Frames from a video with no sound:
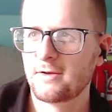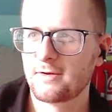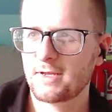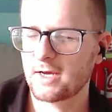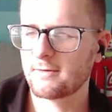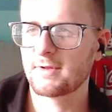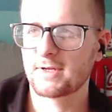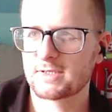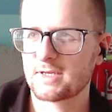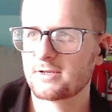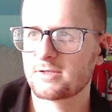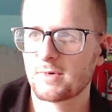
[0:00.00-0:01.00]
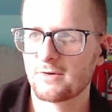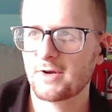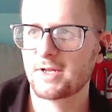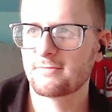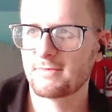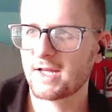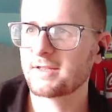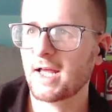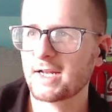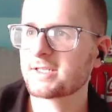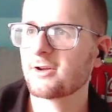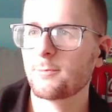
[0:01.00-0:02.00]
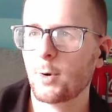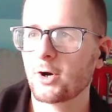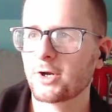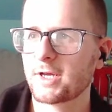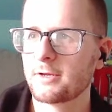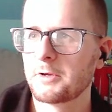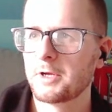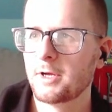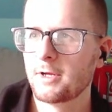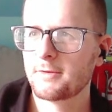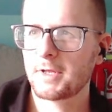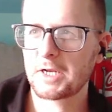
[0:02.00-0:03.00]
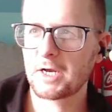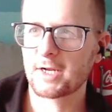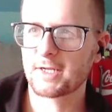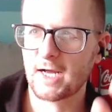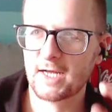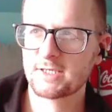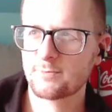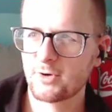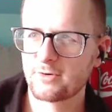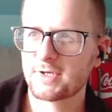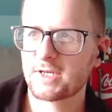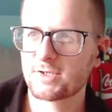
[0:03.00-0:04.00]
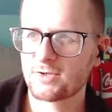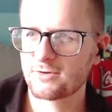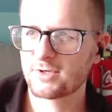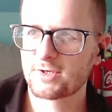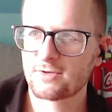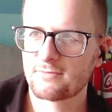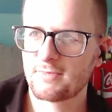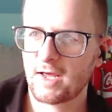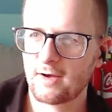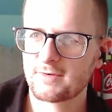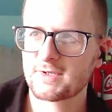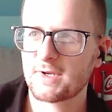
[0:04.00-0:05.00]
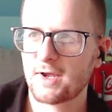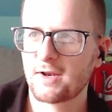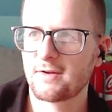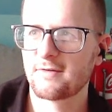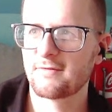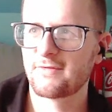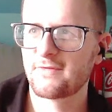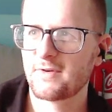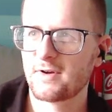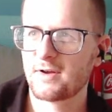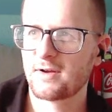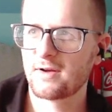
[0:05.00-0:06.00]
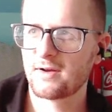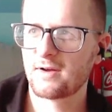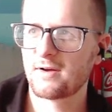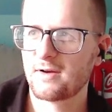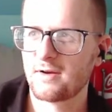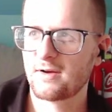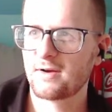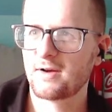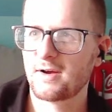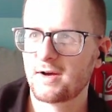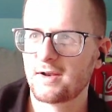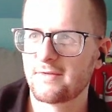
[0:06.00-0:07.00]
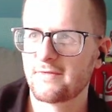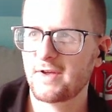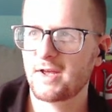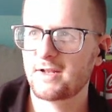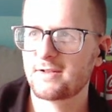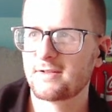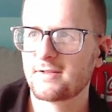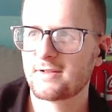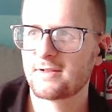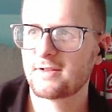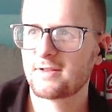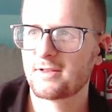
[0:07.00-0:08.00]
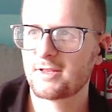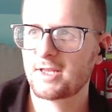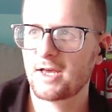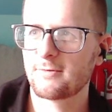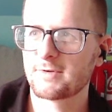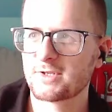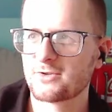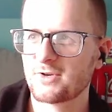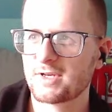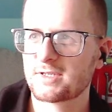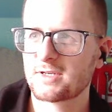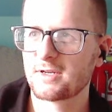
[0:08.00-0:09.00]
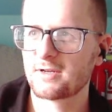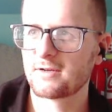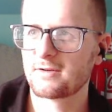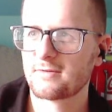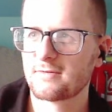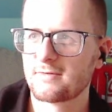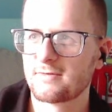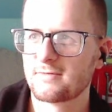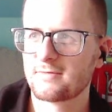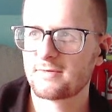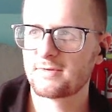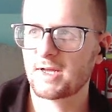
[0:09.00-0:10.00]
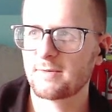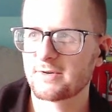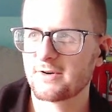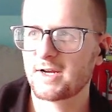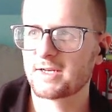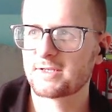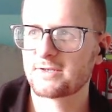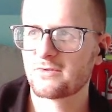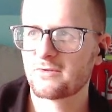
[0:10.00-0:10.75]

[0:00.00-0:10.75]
Yeah, that sounds about right. That's their party. They got Gaza protesters outside of an event that was addressing Democrats.